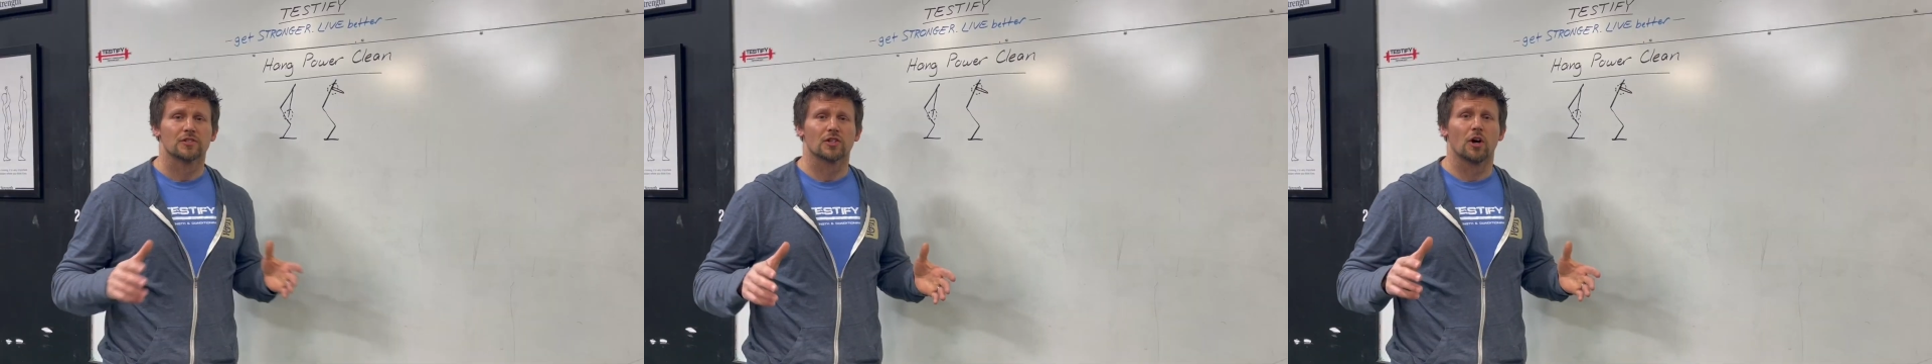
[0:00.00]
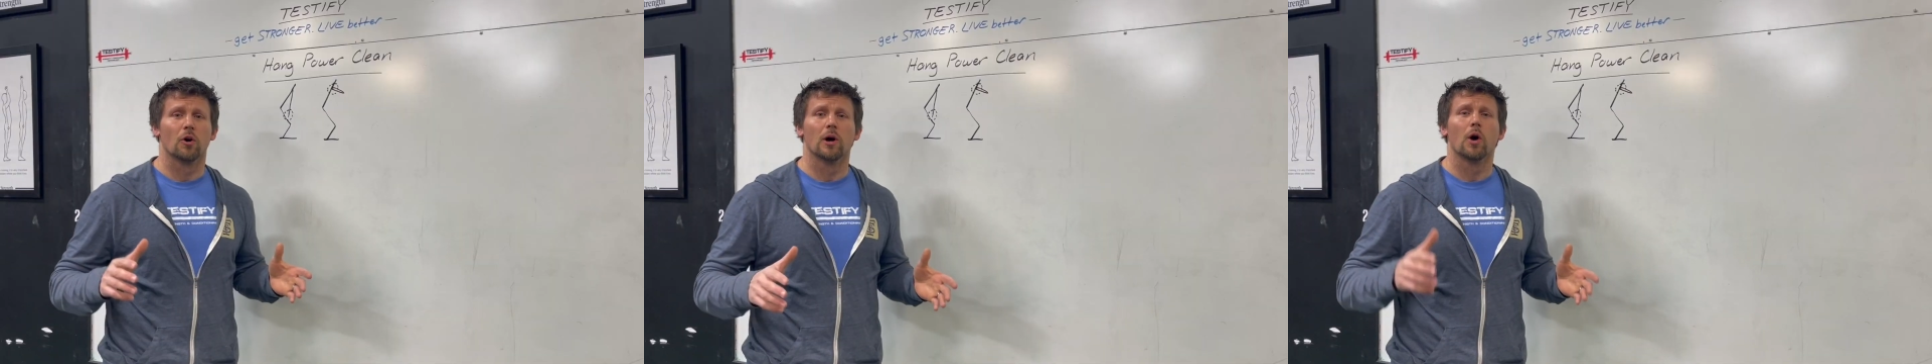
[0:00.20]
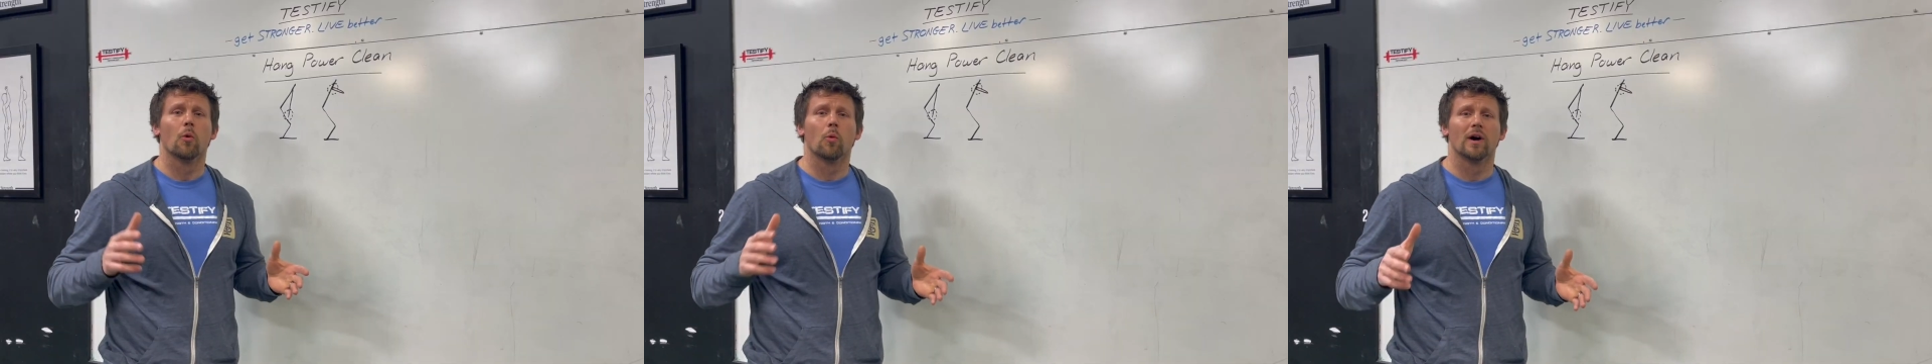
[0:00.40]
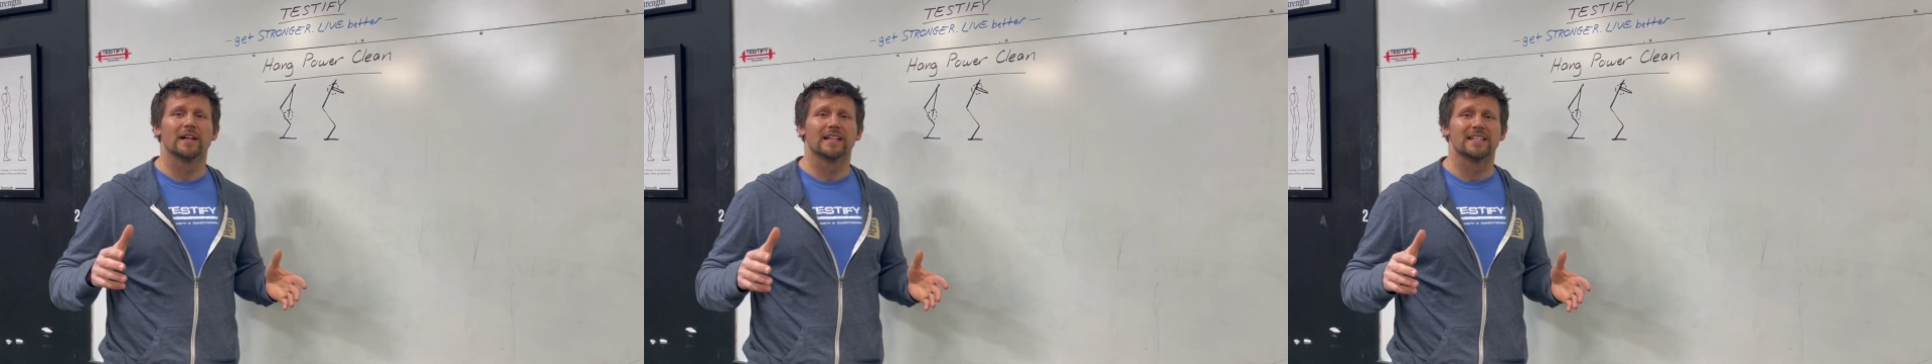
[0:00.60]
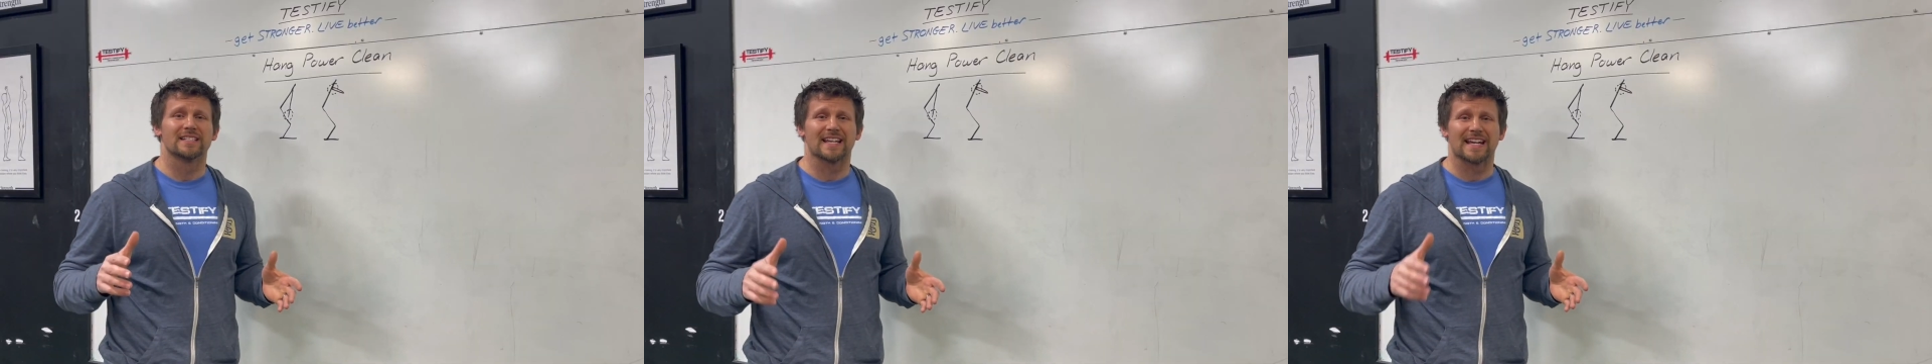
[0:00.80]
So
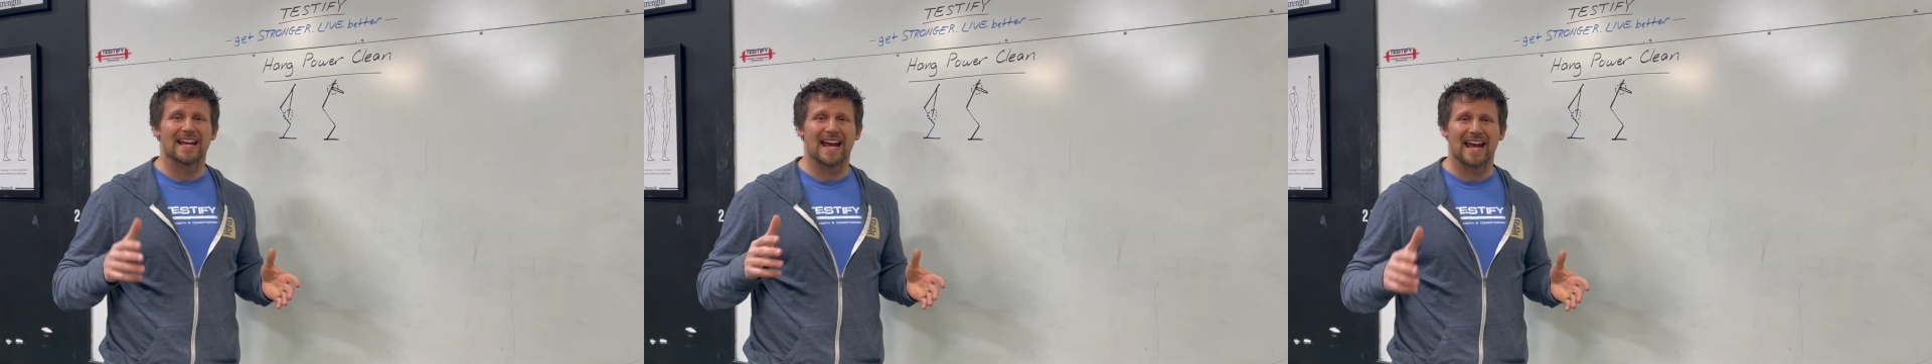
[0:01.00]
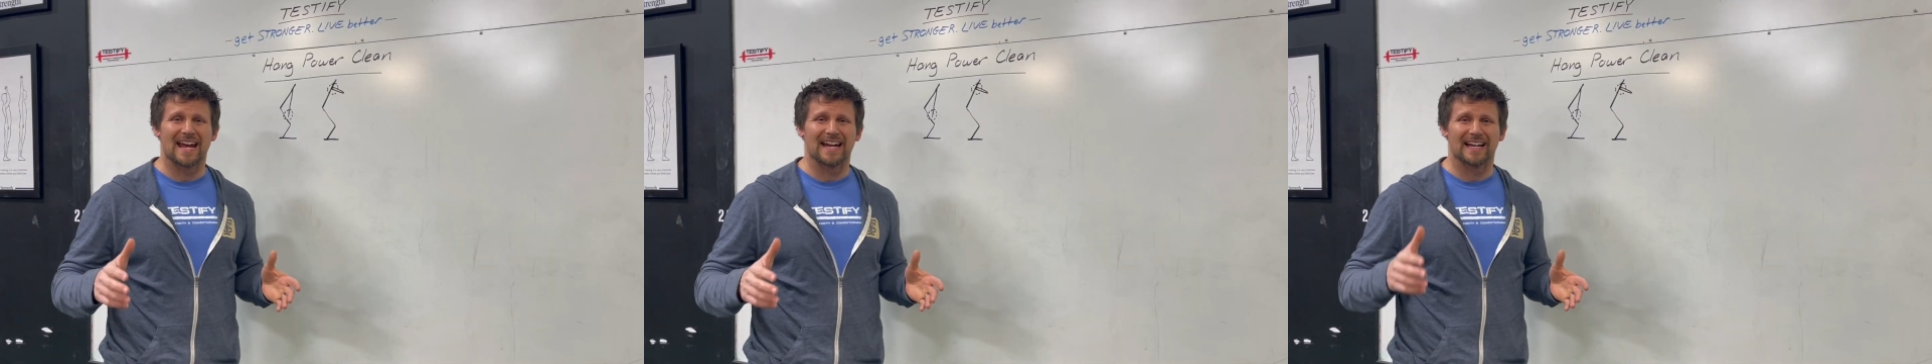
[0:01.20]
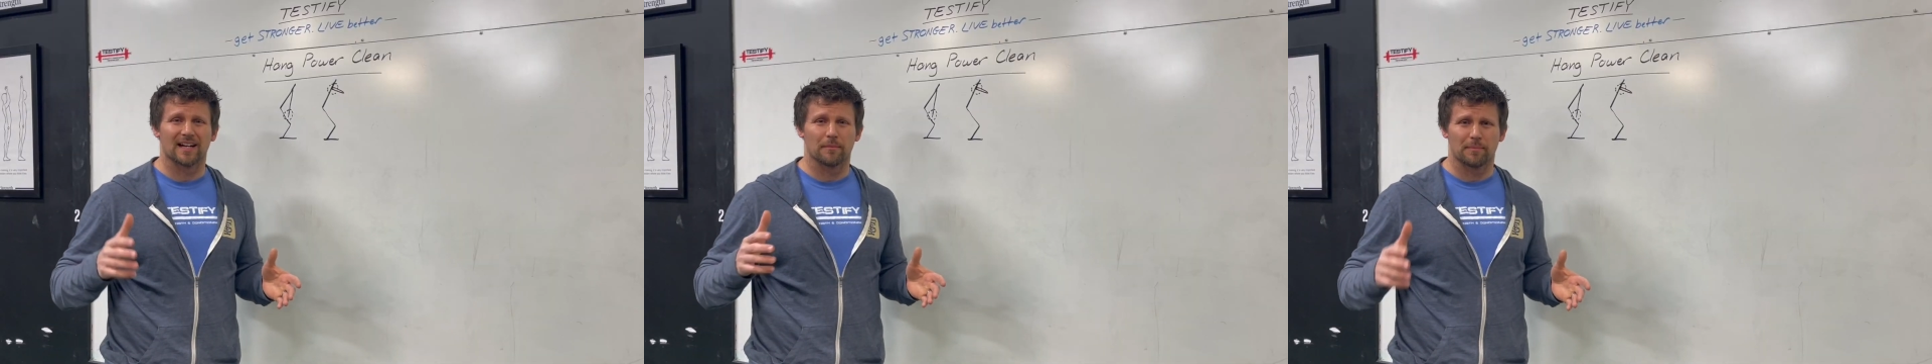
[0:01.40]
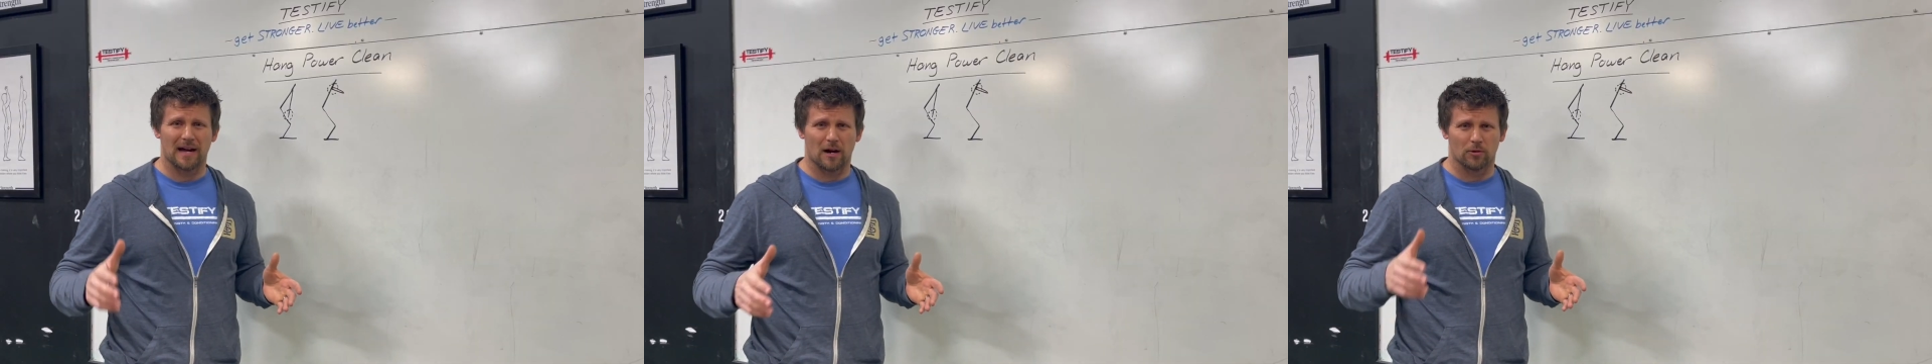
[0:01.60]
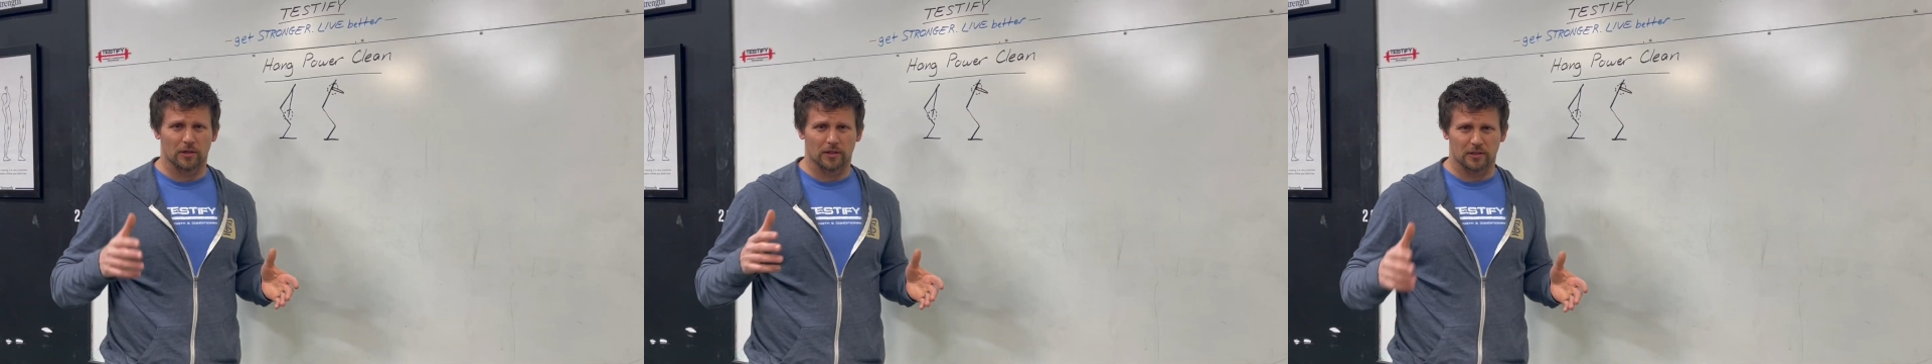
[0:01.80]
what is a hang
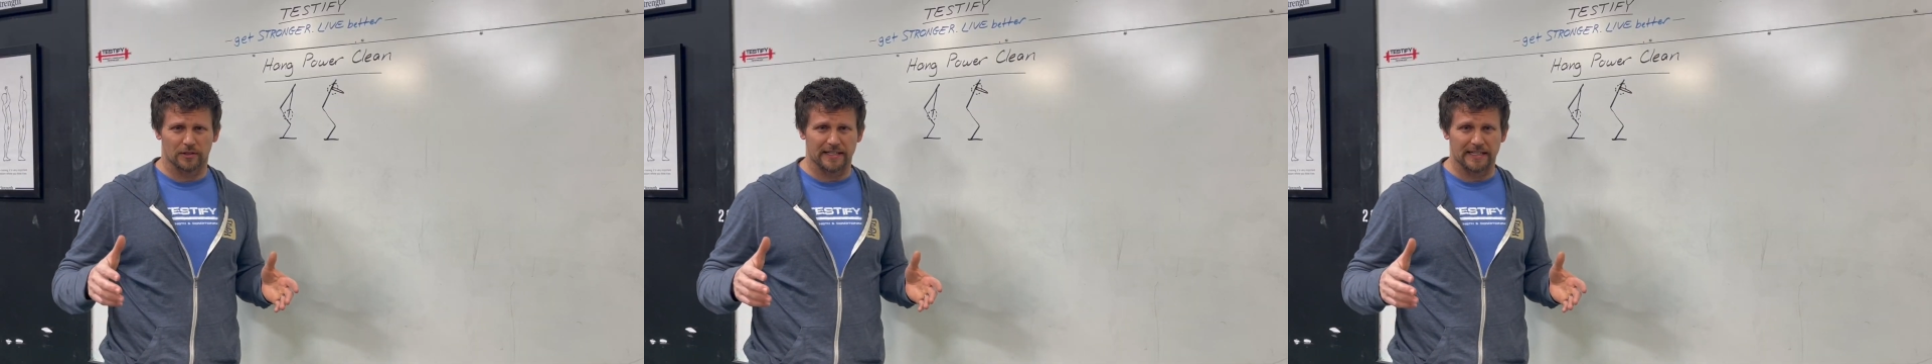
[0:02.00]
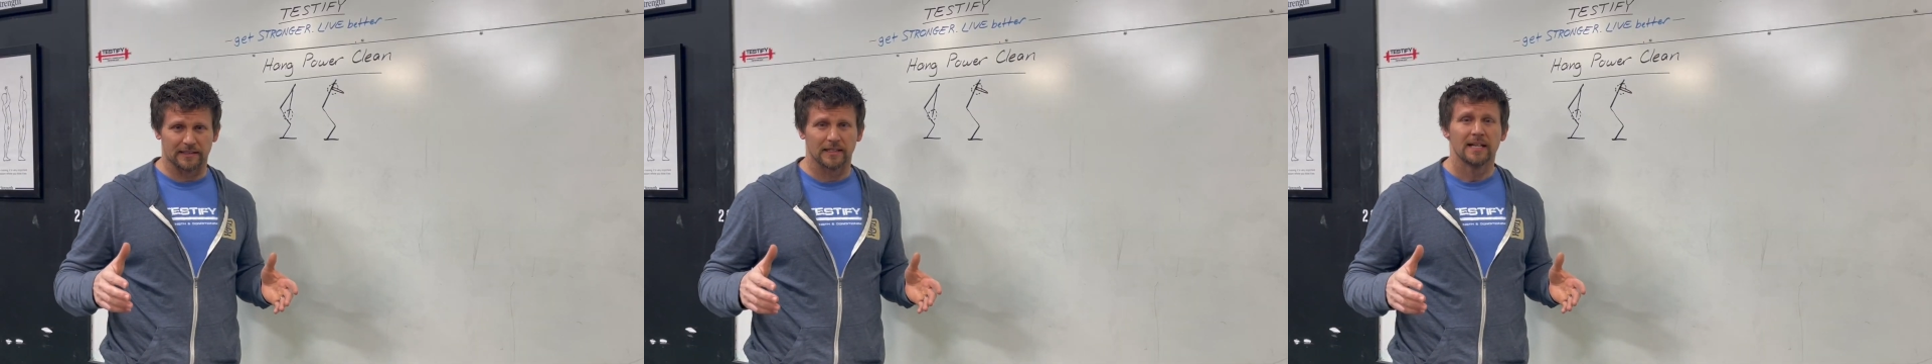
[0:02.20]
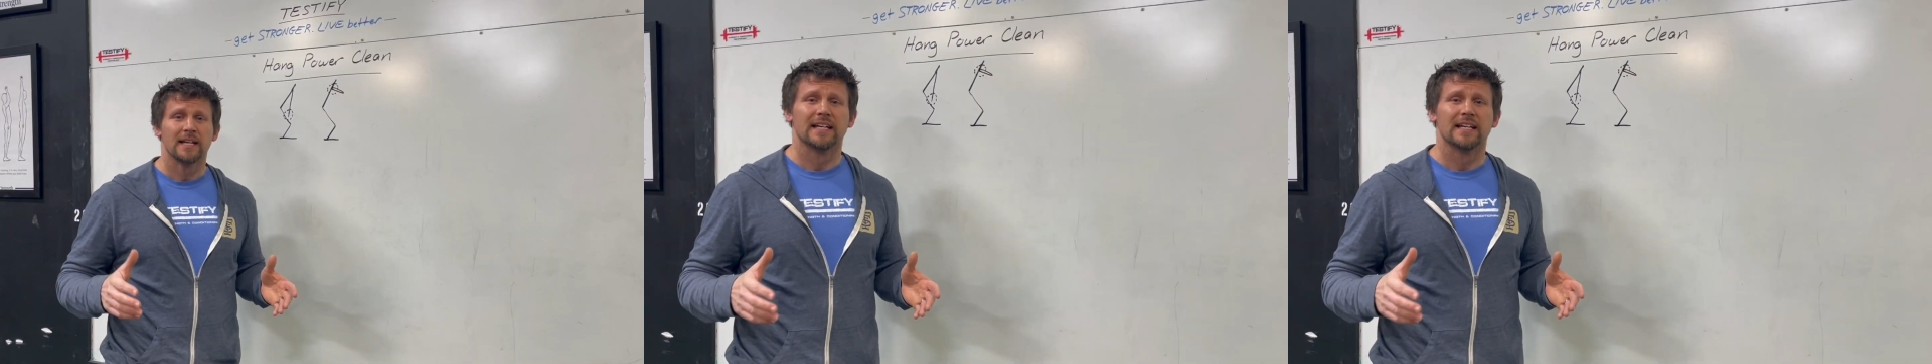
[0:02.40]
power clean?